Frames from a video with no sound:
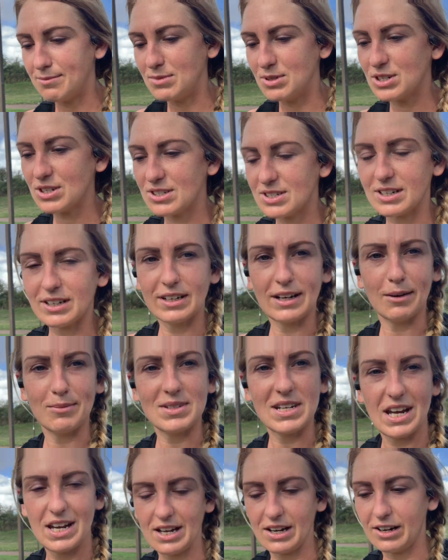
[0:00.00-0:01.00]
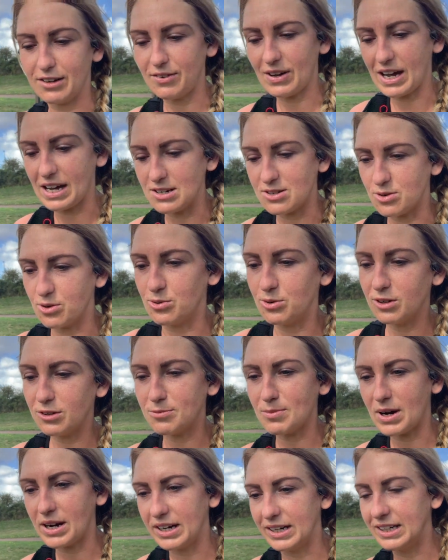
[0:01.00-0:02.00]
Just an update, I've had all of
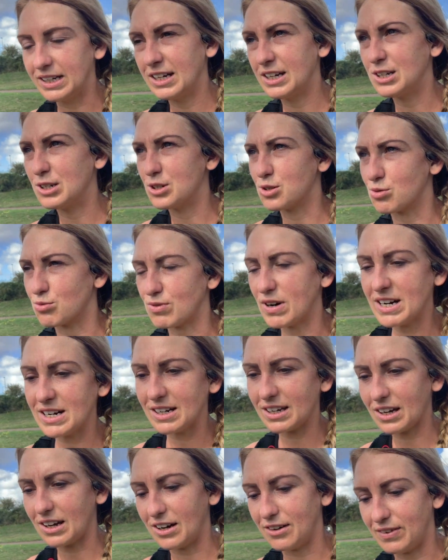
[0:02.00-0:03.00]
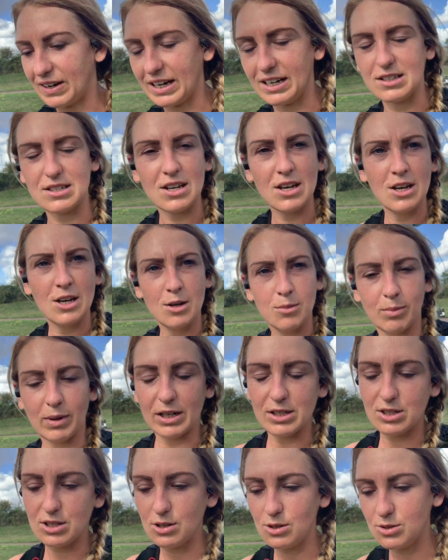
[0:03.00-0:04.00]
my drink, I've had
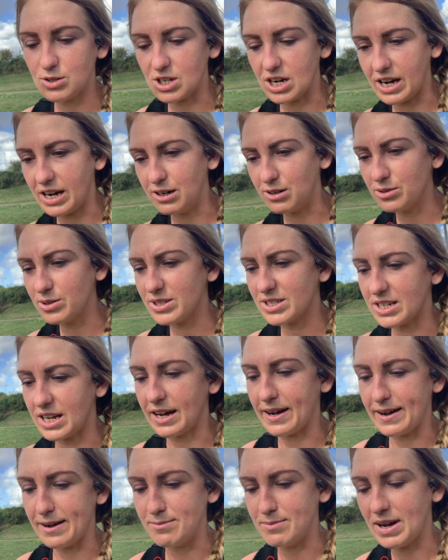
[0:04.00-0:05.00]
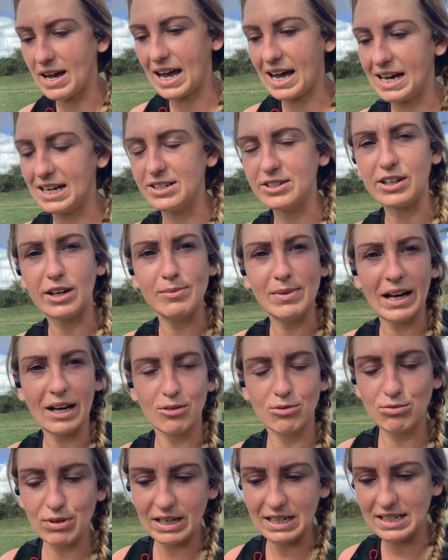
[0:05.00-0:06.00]
my 2 gels, and I'm now
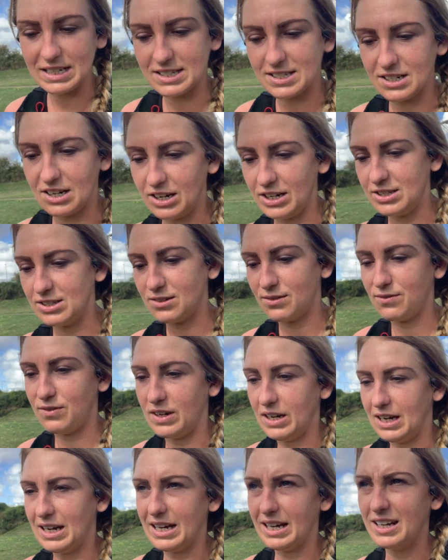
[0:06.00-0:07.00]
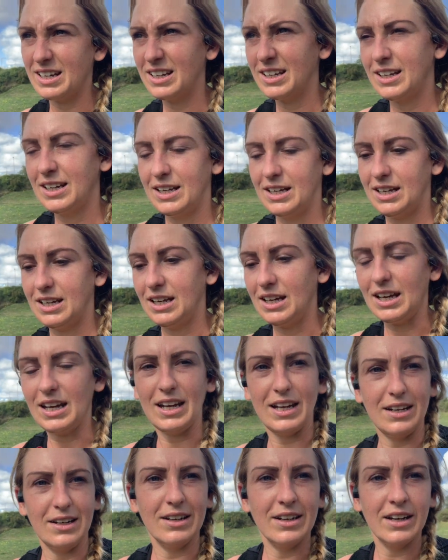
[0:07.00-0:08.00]
really starting to feel it
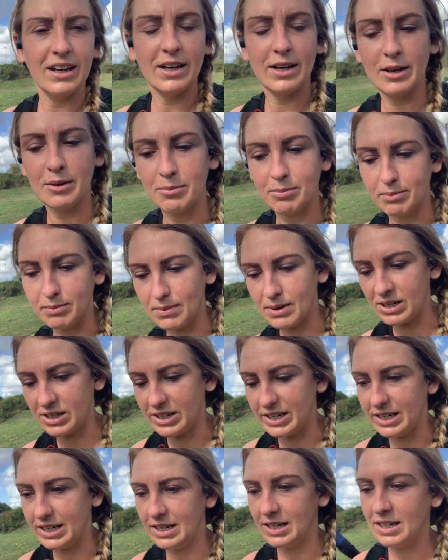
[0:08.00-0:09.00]
in my